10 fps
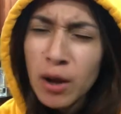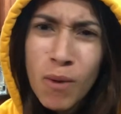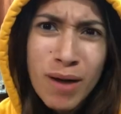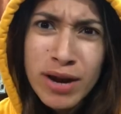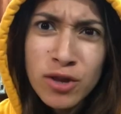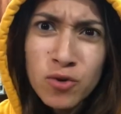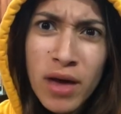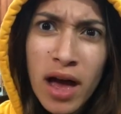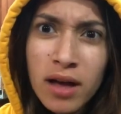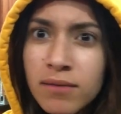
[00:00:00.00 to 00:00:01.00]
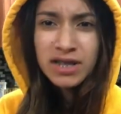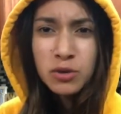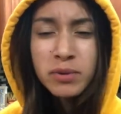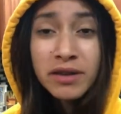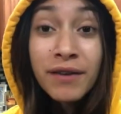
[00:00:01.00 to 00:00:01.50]
Like, why would I do that? Can
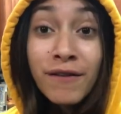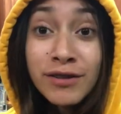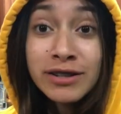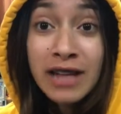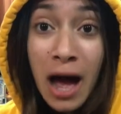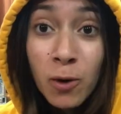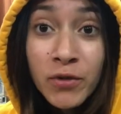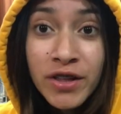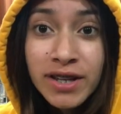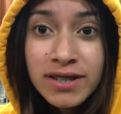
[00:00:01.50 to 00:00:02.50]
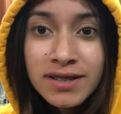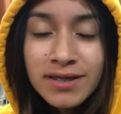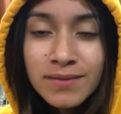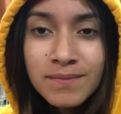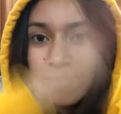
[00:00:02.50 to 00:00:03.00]
you believe I've allowed
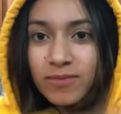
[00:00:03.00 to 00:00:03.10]
this?